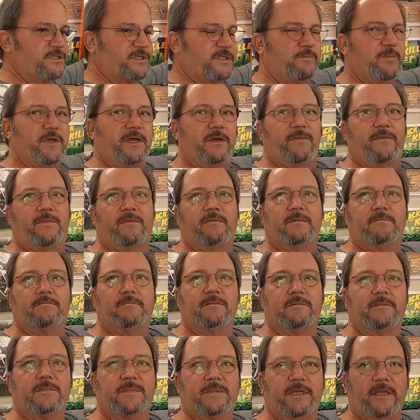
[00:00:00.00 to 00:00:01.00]
Smith,
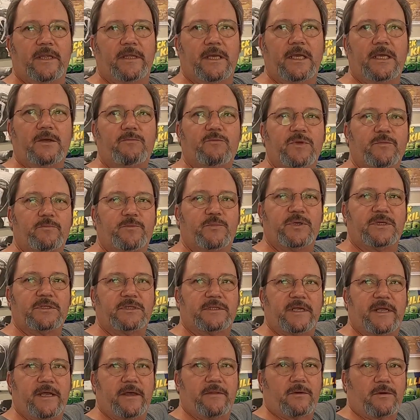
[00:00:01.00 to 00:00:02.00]
and he would
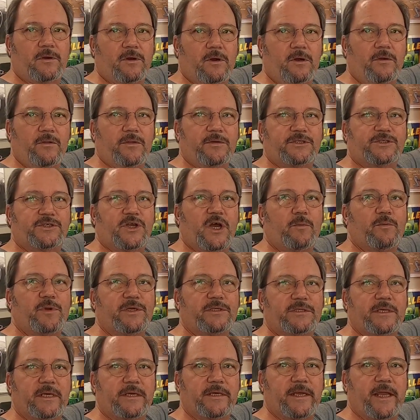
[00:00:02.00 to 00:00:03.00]
put together all the
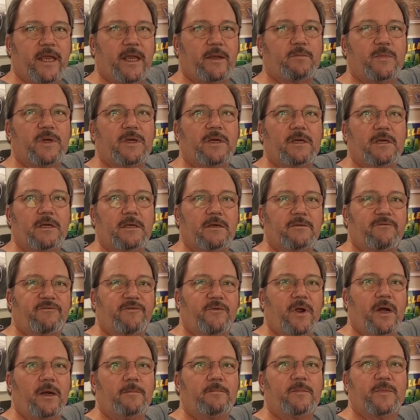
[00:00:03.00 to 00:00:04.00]
Shelbys that came
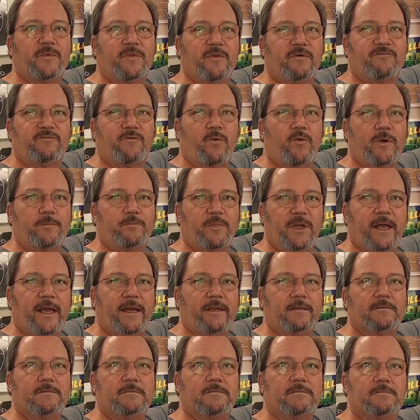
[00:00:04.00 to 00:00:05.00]
from the Ford
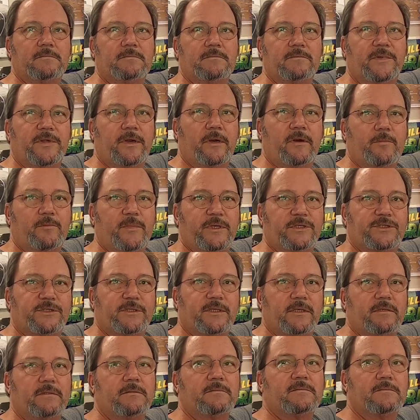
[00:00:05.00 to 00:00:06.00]
plant there in
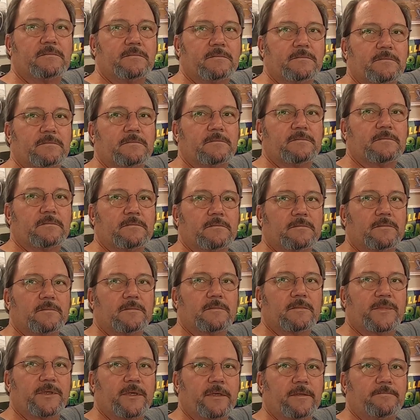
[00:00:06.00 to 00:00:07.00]
Michigan. Okay, so
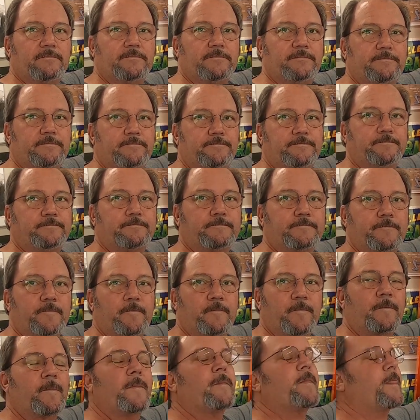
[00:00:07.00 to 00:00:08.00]
they just stayed right in
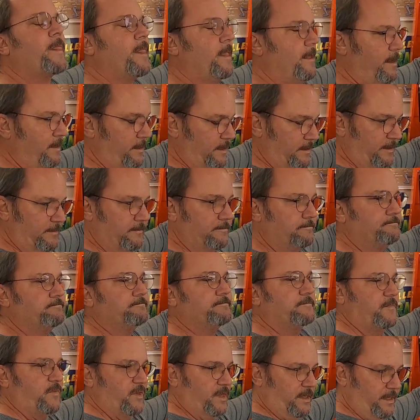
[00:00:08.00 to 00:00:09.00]
Michigan instead of shipping
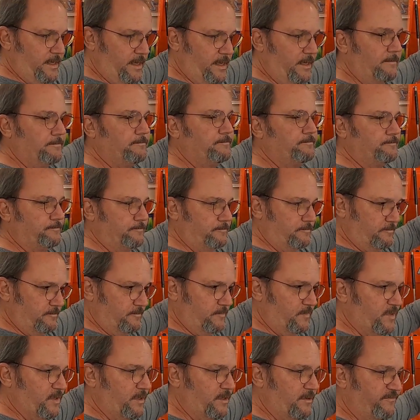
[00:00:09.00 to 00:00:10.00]
them across country.
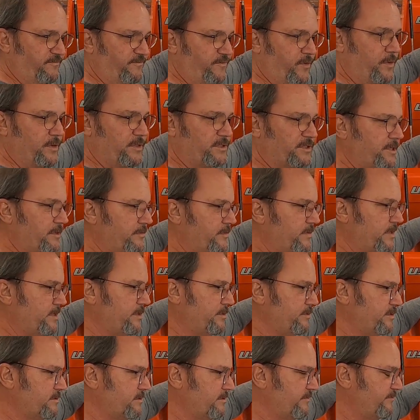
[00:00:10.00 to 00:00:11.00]
The first year they
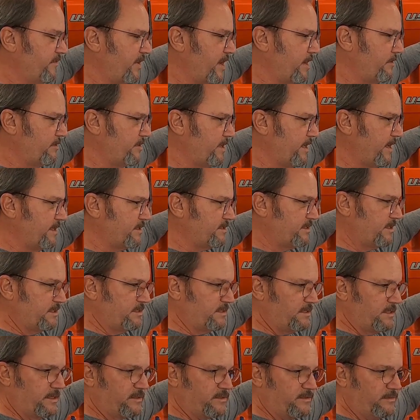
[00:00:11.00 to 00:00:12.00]
used the fiberglass
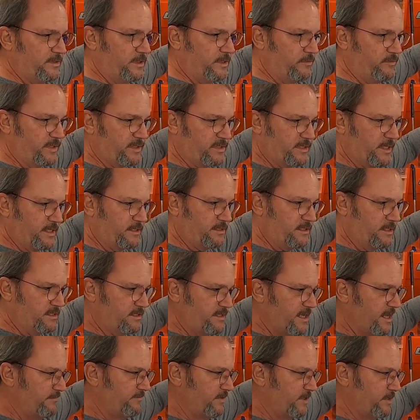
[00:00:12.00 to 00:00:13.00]
extensively was
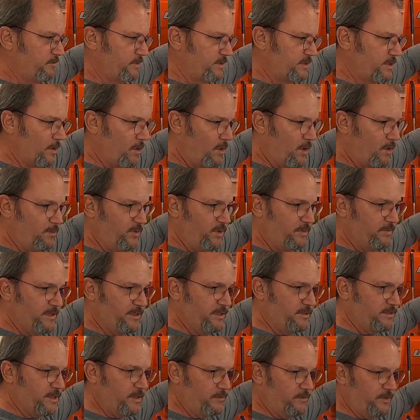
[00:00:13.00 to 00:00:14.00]
67. It was horrible
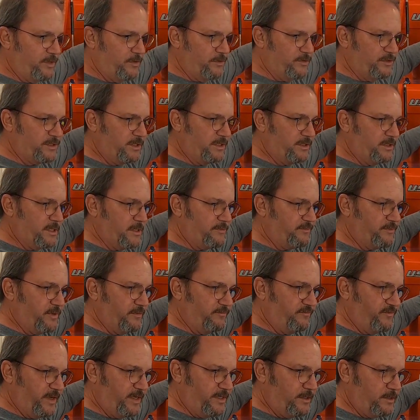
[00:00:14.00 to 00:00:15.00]
because they were using
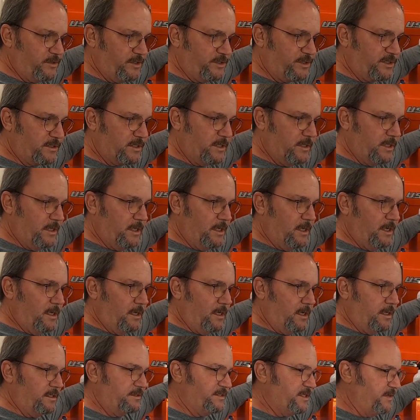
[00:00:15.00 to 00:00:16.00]
different vendors,
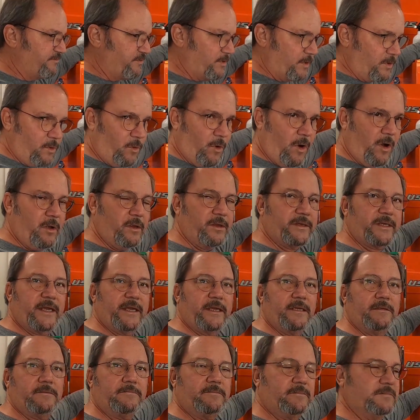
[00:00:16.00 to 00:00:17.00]
different
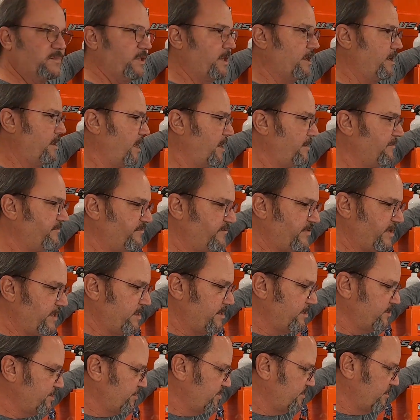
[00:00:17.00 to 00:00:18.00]
quality, the
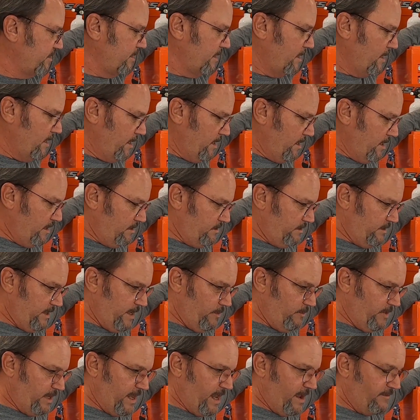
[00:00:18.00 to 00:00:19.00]
unfinished.
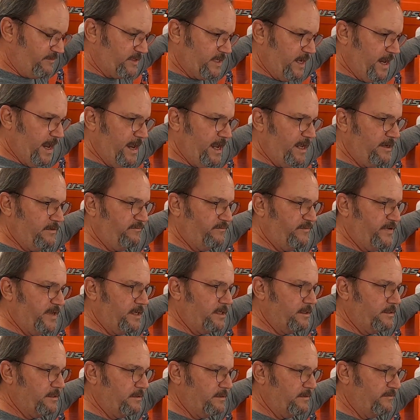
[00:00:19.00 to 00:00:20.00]
They would have to hand
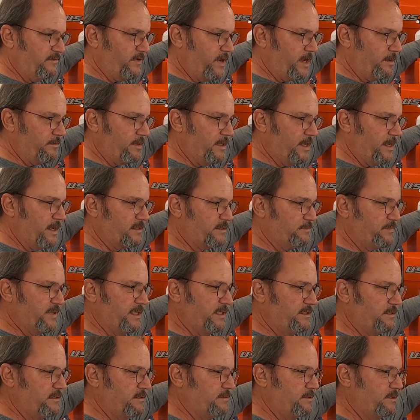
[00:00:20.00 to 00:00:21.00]
fit the fiberglass
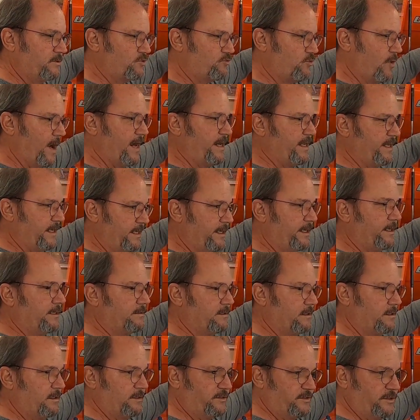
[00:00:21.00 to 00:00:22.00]
pieces to try to
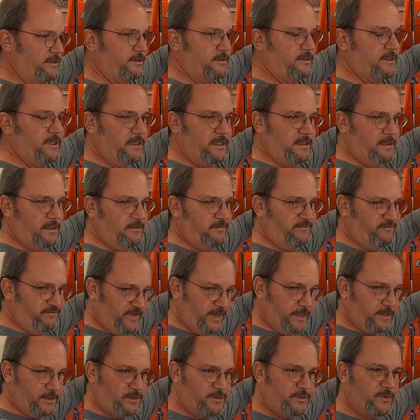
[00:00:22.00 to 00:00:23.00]
get a good
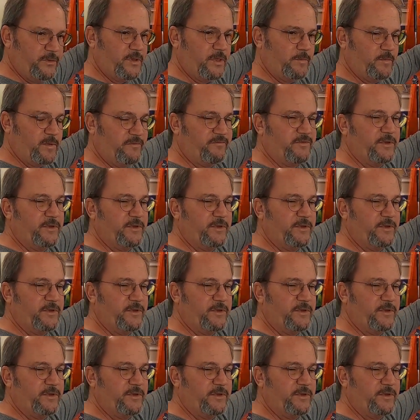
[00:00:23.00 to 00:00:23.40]
fit to them.